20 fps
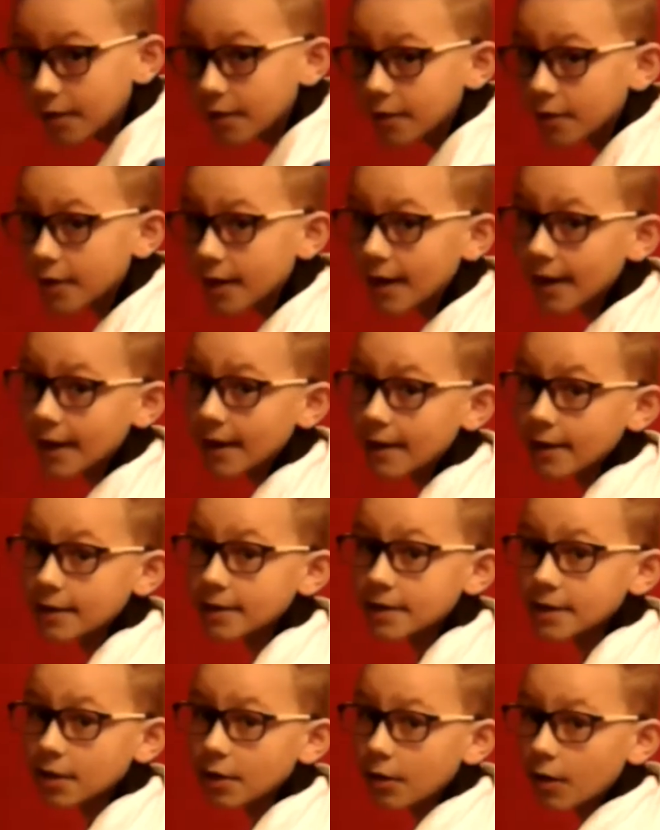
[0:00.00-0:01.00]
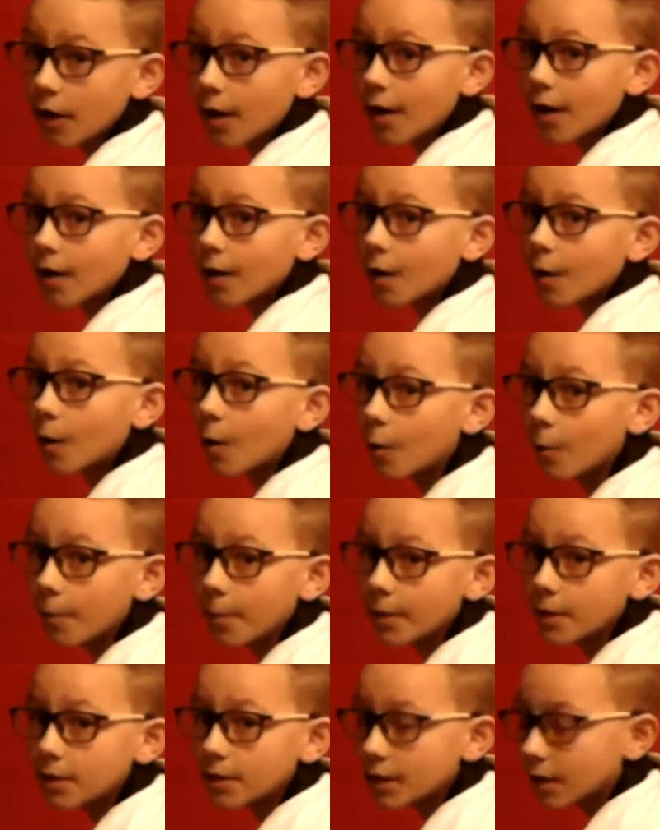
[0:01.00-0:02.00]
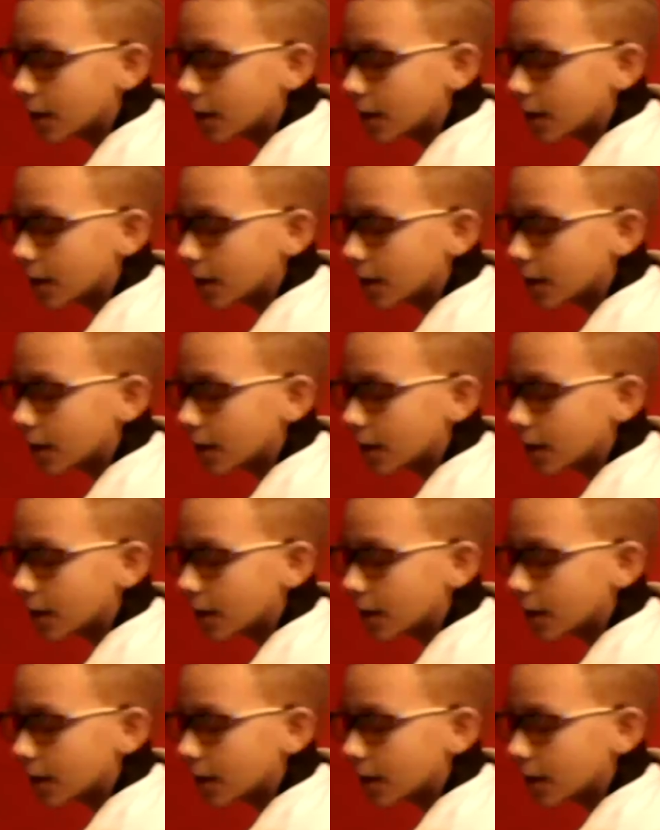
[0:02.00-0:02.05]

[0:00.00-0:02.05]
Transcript: their head is open.